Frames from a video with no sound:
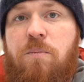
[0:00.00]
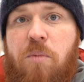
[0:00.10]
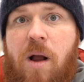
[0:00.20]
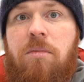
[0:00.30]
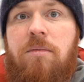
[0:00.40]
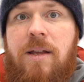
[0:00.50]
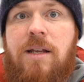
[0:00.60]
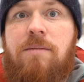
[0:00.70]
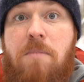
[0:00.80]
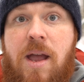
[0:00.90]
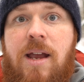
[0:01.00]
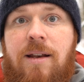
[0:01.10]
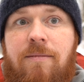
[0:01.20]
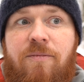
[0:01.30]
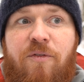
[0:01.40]
probably his
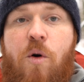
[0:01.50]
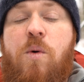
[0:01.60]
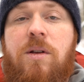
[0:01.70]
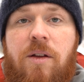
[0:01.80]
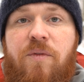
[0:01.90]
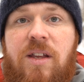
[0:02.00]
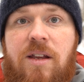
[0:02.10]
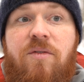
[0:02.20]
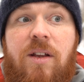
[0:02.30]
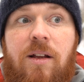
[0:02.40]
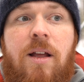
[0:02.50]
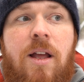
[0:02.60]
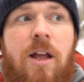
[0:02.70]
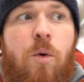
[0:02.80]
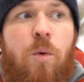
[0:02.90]
main focus of the evening,
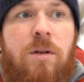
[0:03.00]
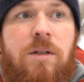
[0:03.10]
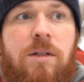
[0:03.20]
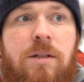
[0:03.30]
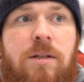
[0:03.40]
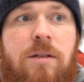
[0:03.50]
was